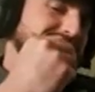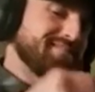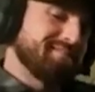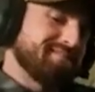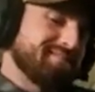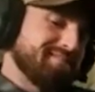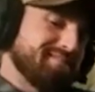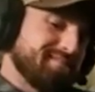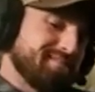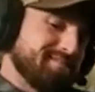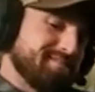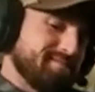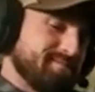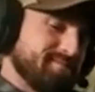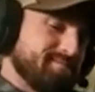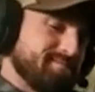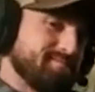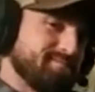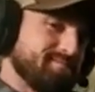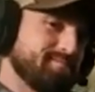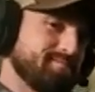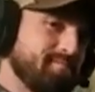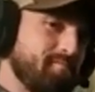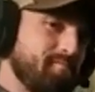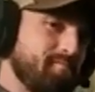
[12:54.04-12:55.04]

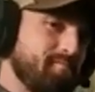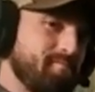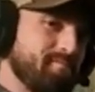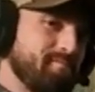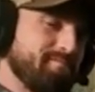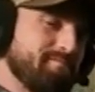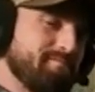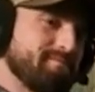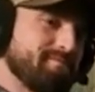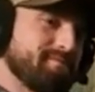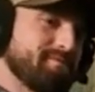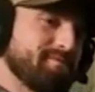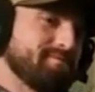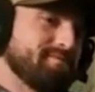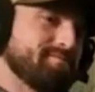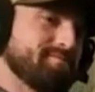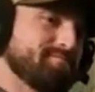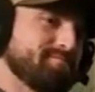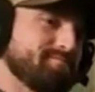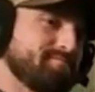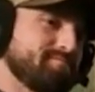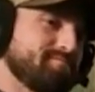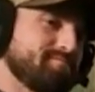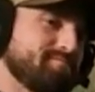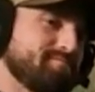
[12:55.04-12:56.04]

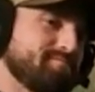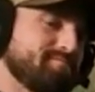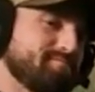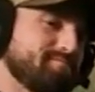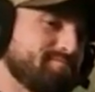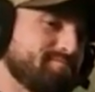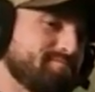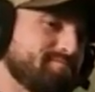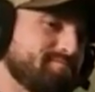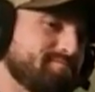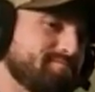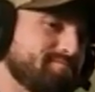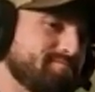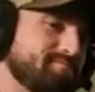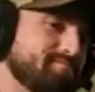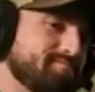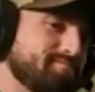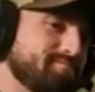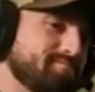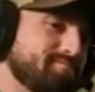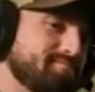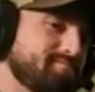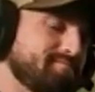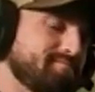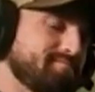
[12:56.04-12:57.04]

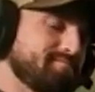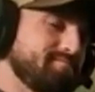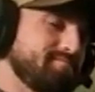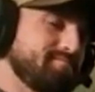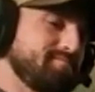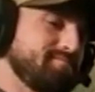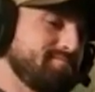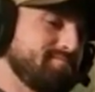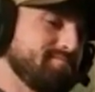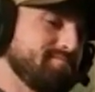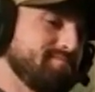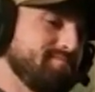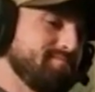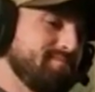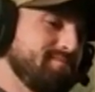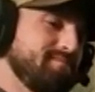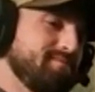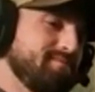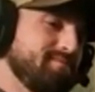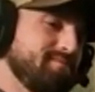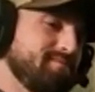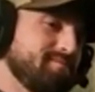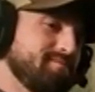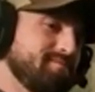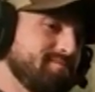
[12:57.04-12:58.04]

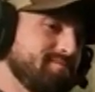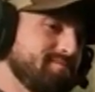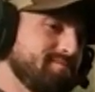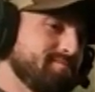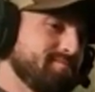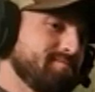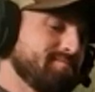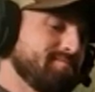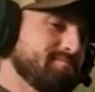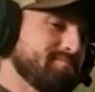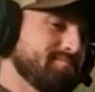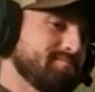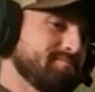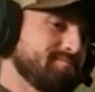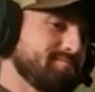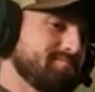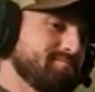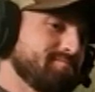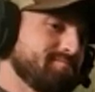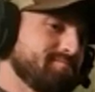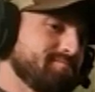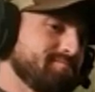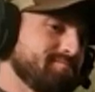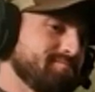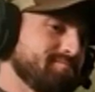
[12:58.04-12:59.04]

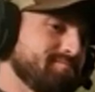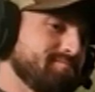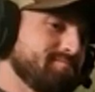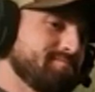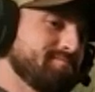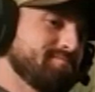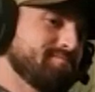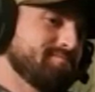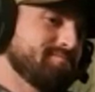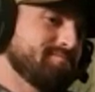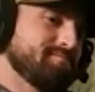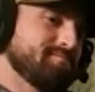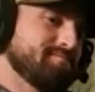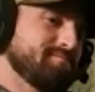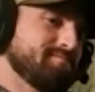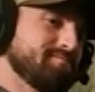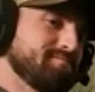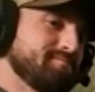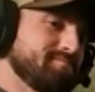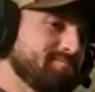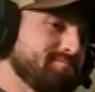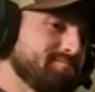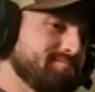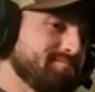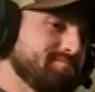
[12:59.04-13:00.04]

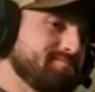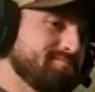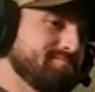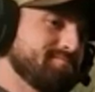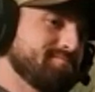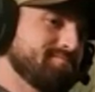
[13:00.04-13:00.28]
[no speech]